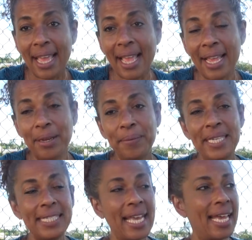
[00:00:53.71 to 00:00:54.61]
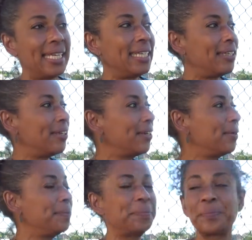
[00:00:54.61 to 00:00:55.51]
And we sat here
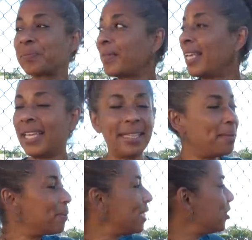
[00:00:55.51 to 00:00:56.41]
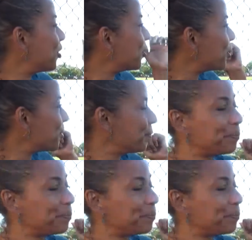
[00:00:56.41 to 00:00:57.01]
in the bleachers